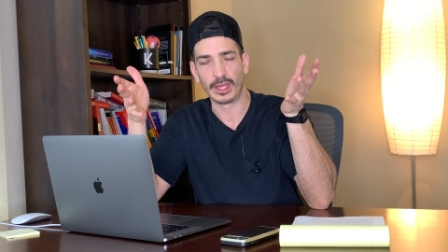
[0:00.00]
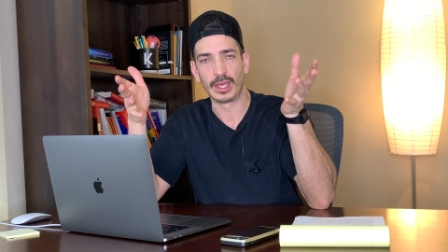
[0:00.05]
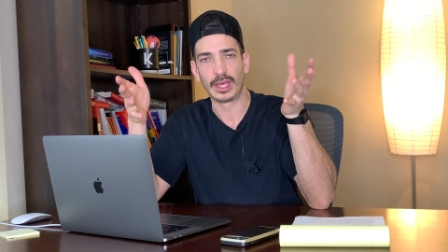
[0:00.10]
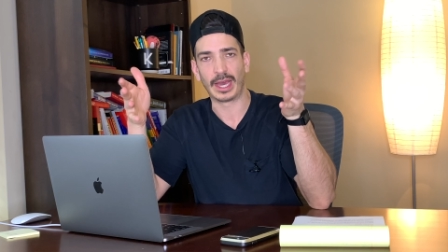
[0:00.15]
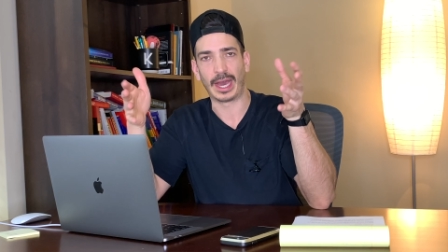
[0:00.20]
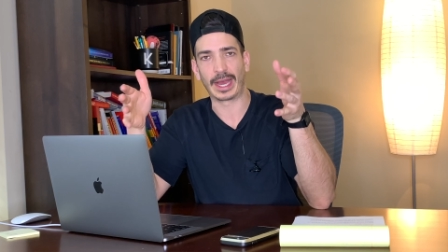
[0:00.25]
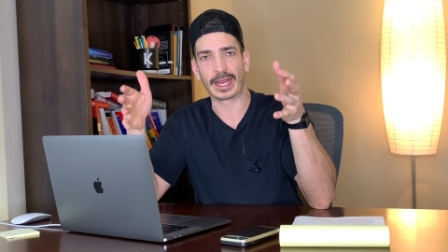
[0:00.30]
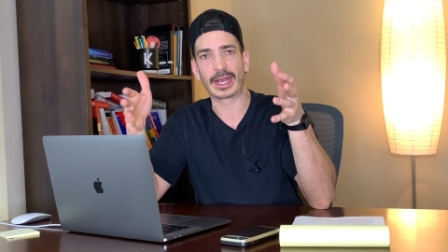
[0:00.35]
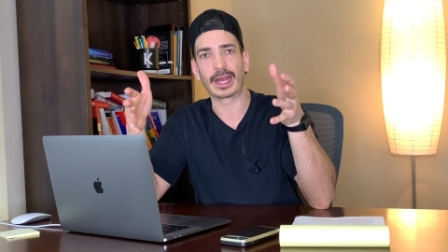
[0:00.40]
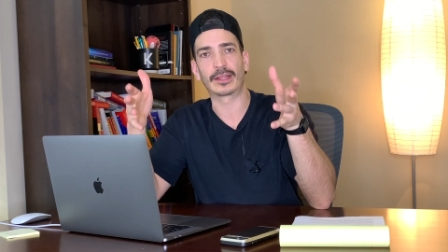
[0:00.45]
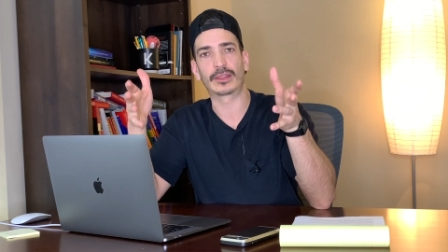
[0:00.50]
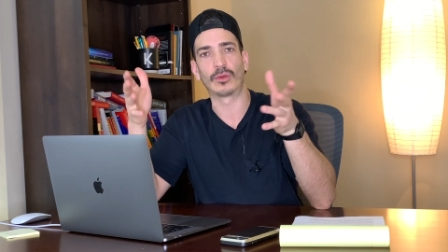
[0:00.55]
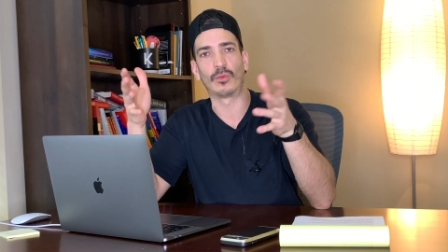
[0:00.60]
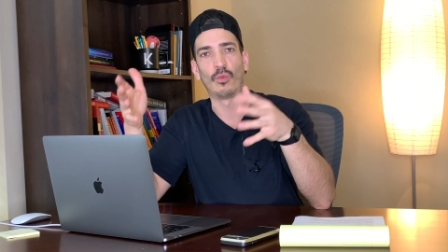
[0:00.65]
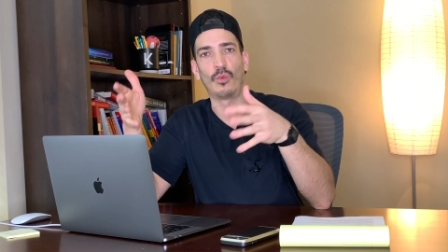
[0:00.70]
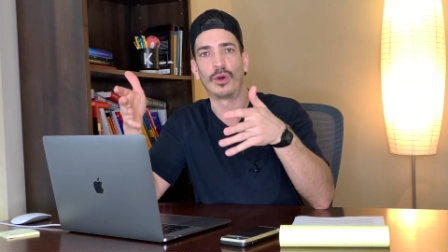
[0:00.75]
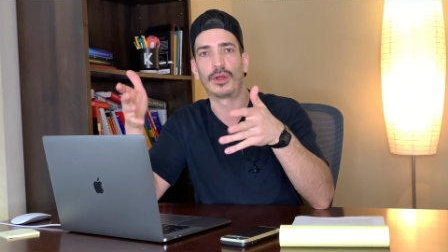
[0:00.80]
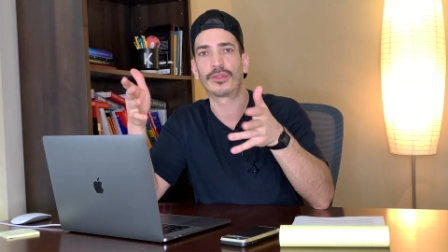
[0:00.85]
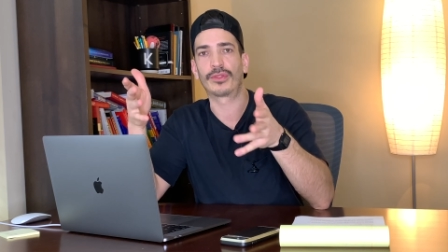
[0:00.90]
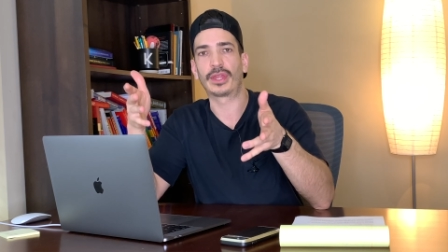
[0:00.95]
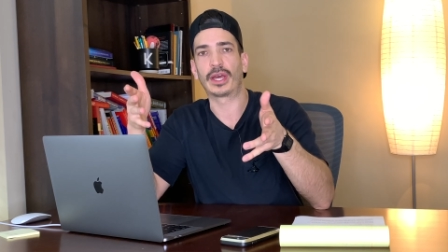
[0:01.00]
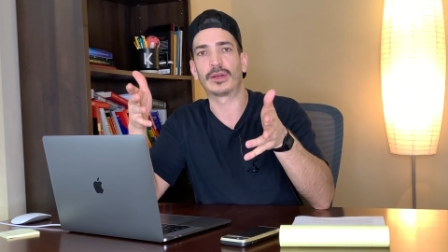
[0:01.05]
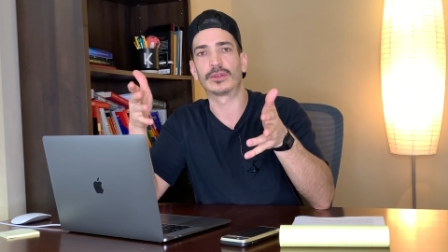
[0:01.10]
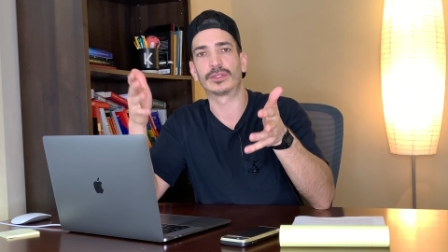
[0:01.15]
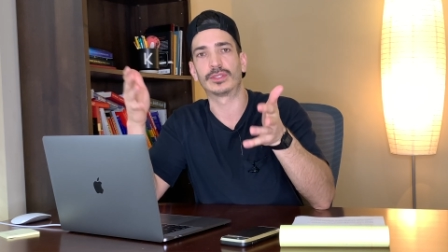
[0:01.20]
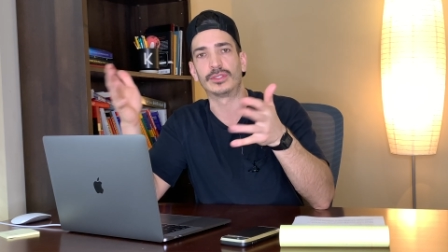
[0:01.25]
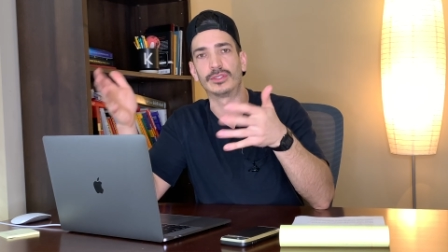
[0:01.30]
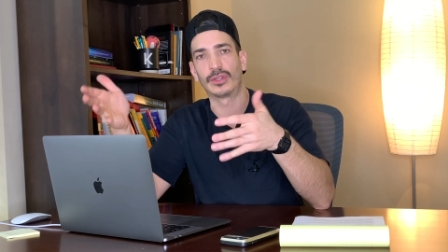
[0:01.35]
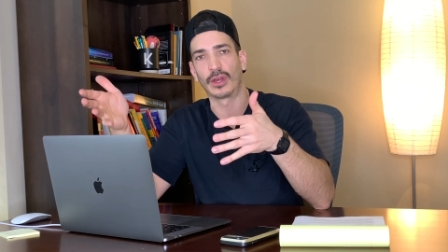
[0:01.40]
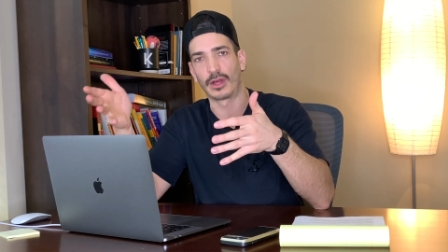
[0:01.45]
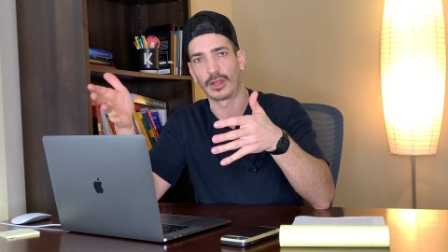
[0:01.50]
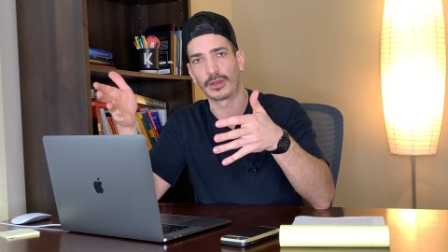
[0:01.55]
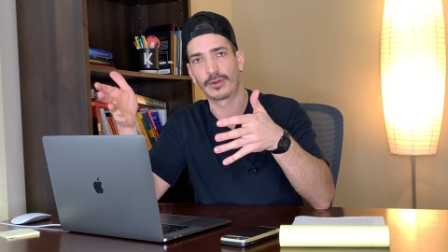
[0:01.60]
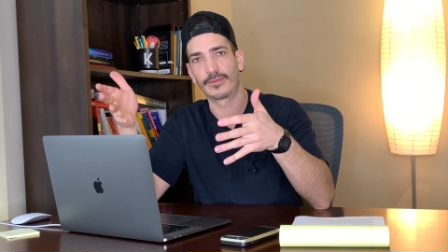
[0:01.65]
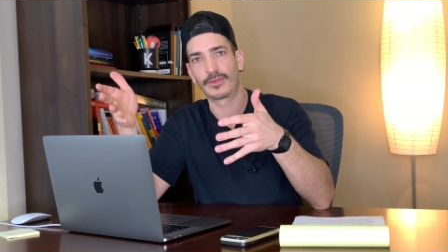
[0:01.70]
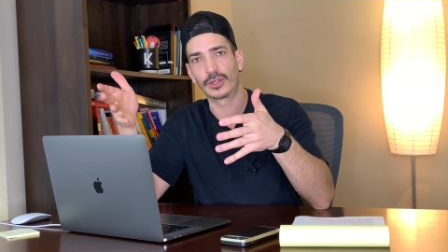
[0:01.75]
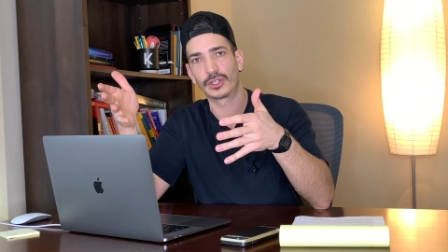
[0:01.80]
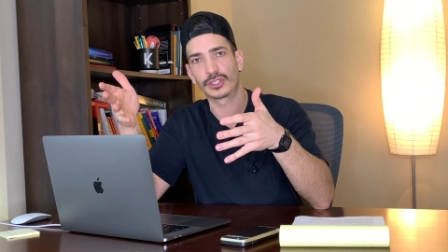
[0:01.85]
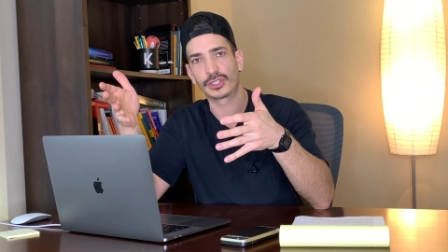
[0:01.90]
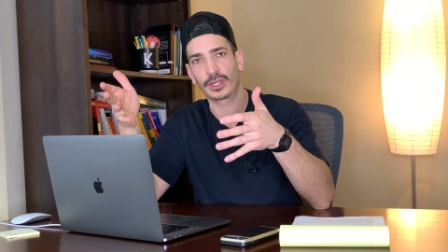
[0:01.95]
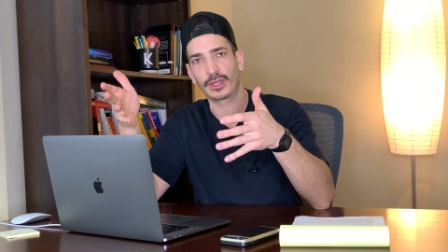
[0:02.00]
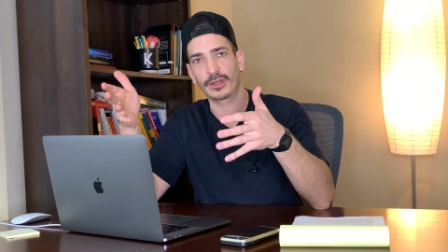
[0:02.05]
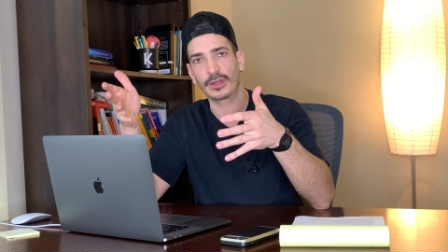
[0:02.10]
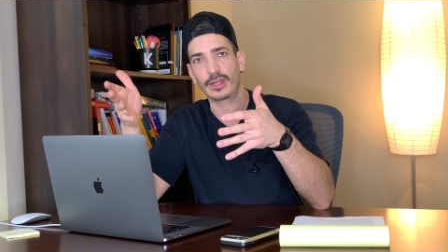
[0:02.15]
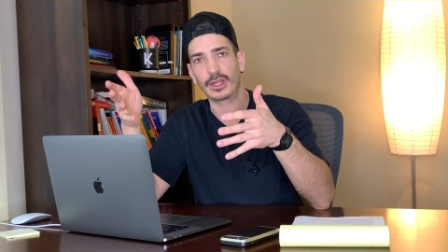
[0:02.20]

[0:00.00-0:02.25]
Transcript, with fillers: I got the $1,000 version